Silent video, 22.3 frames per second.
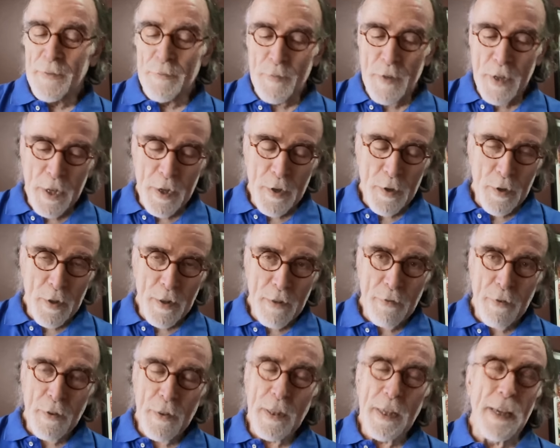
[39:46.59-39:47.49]
you know
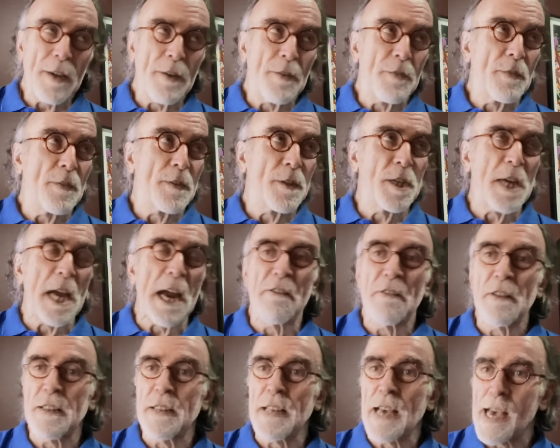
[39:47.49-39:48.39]
if you think of
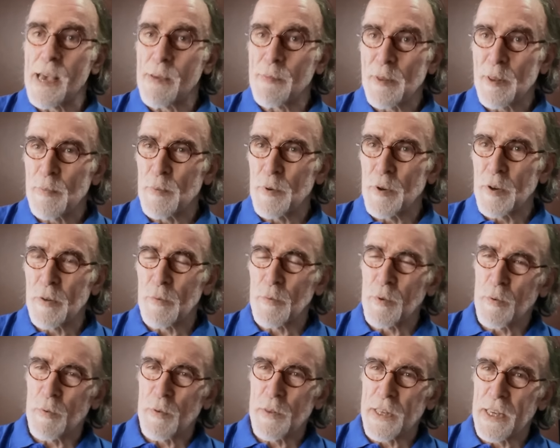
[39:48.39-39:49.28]
Jared Diamond's book,
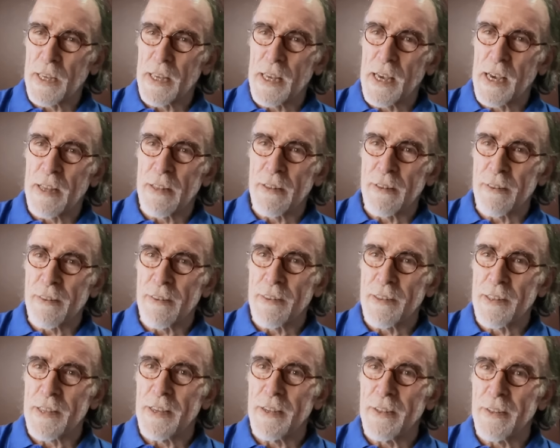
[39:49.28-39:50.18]
what was it? Gun,
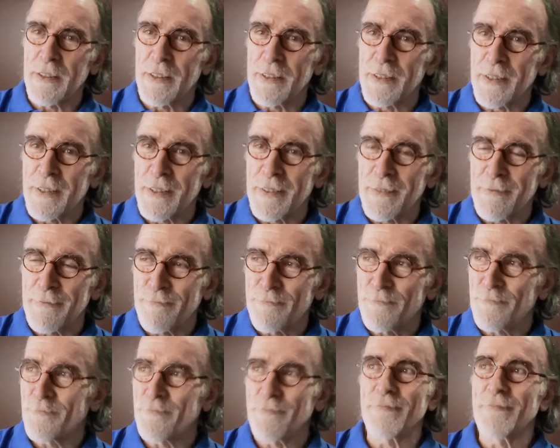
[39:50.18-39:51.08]
stealing,
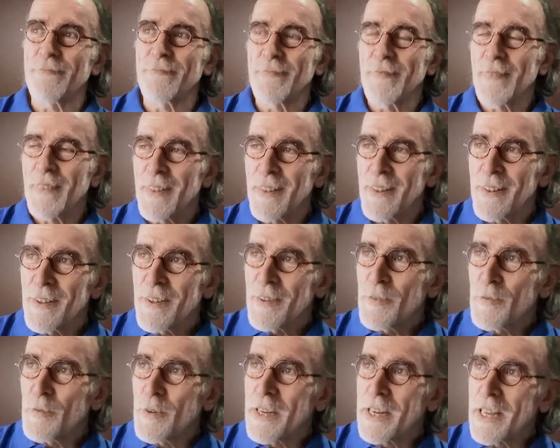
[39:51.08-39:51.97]

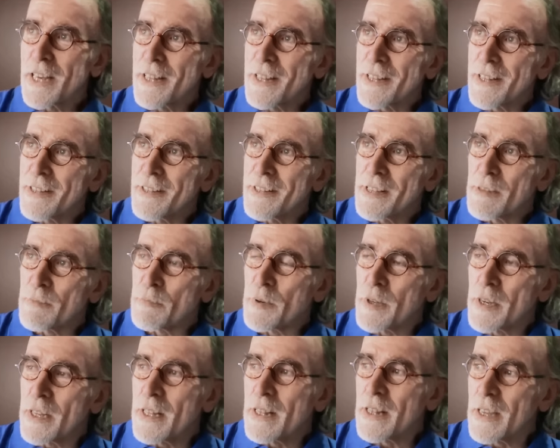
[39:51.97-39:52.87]
one other he
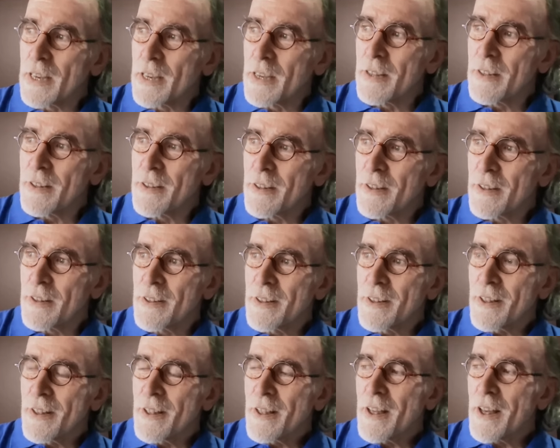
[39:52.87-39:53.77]
put in there.
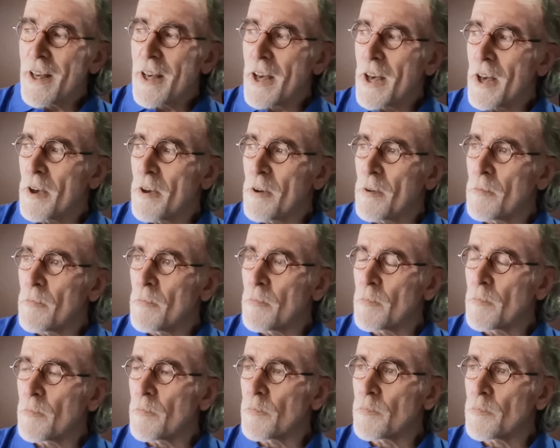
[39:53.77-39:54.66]

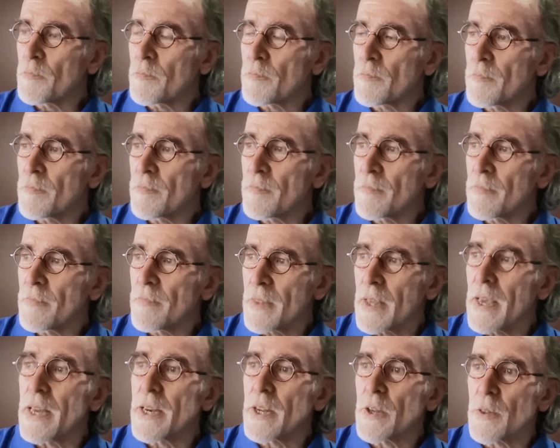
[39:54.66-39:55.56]
Um,
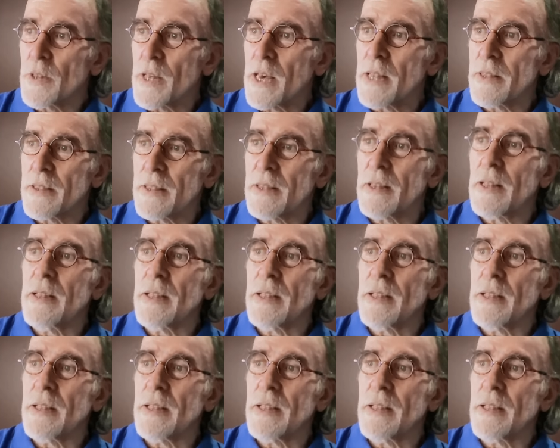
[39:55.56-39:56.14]
yeah, no, that